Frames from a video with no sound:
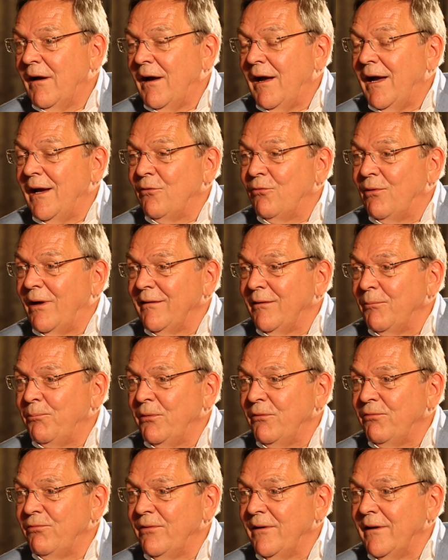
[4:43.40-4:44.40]
I rather
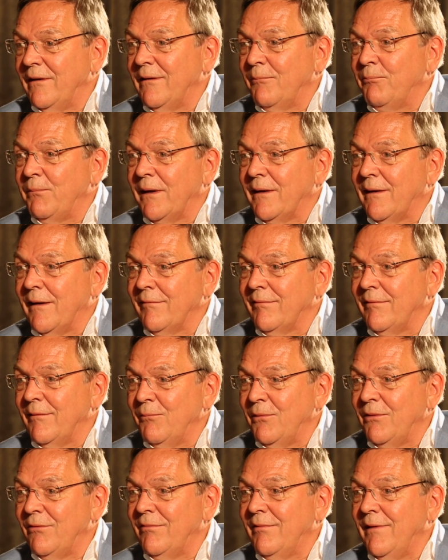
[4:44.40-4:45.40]
prefer that my
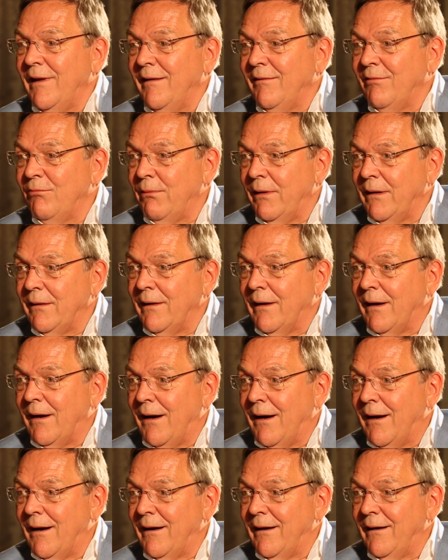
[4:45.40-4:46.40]
customer stays where they
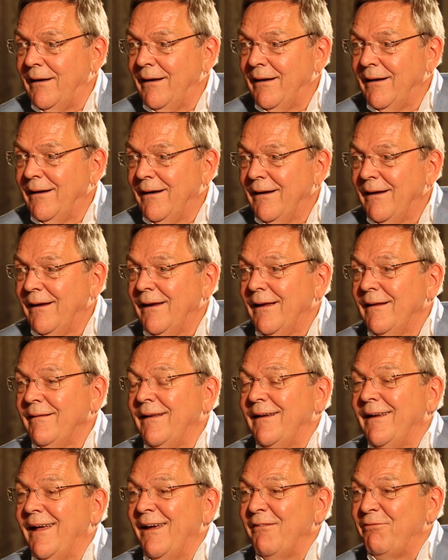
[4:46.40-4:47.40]
are
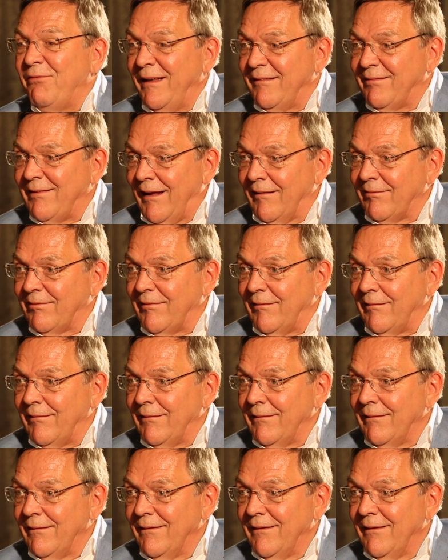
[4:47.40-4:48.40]
and I have less
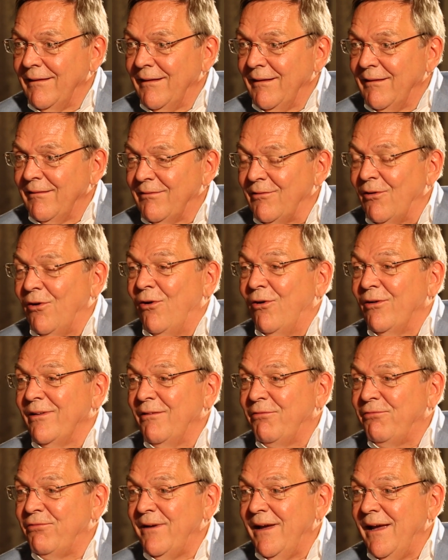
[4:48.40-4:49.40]
hustle. So
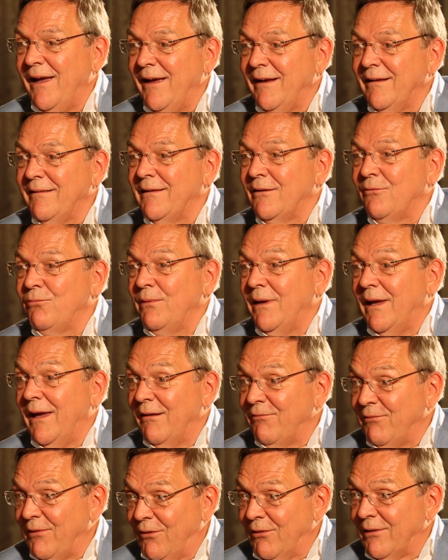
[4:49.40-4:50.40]
the fact that we
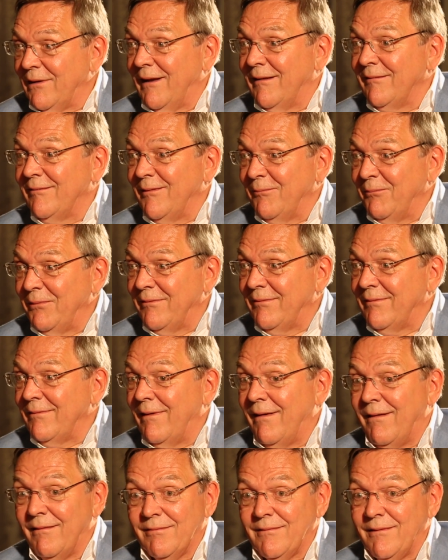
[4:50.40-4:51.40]
have our customers
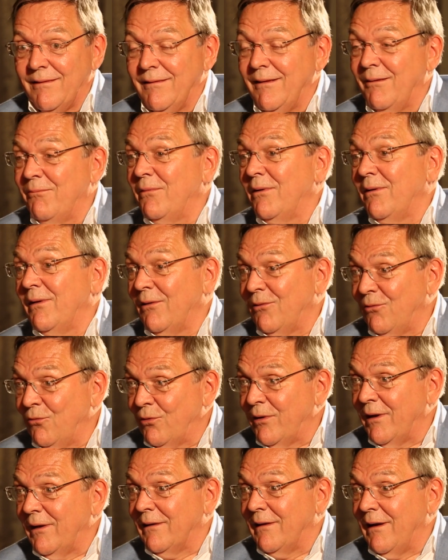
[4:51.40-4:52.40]
asking them,
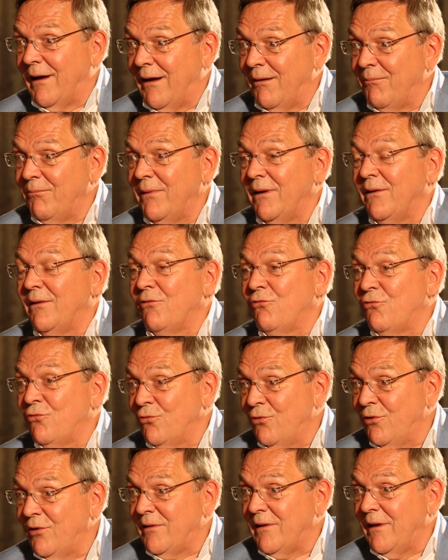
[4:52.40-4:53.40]
you can come, and
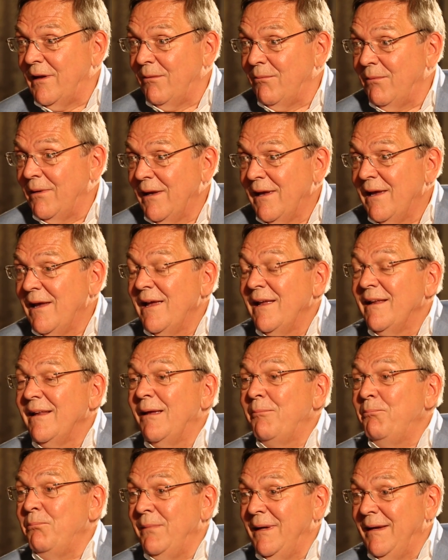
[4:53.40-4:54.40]
assure them,
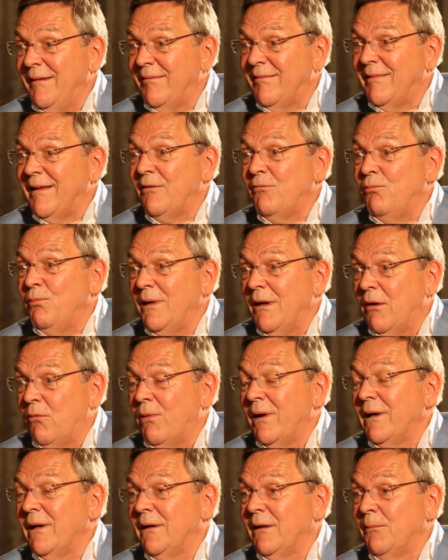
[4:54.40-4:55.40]
that means that we are
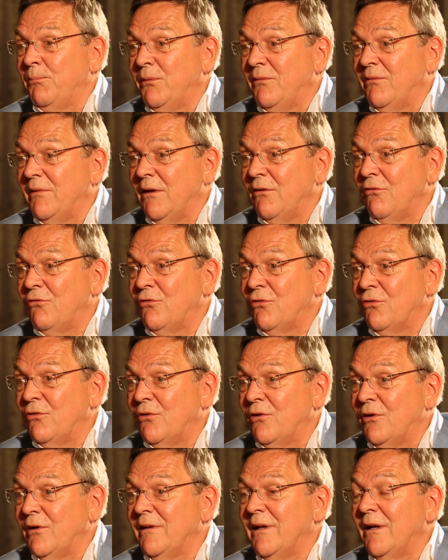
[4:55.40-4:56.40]
100%
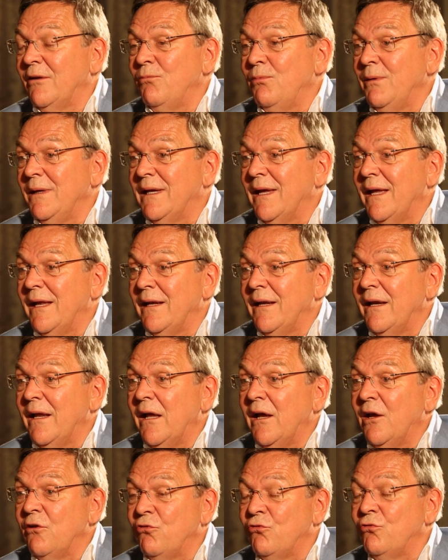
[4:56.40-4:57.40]
sure that we can
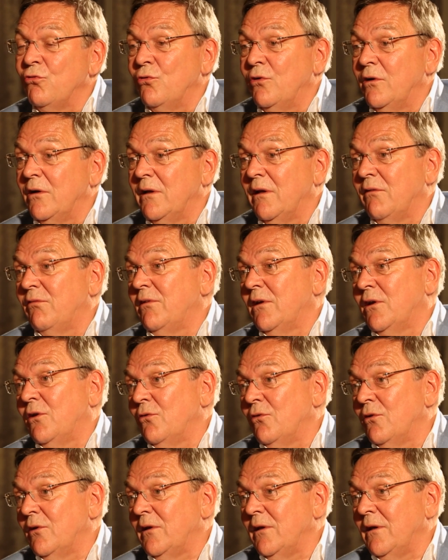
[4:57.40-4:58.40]
assure their
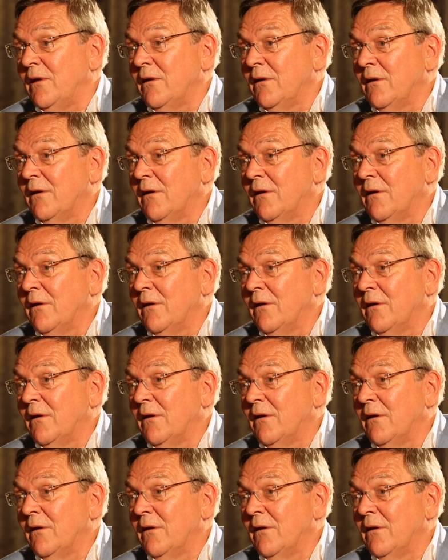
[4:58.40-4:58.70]
security.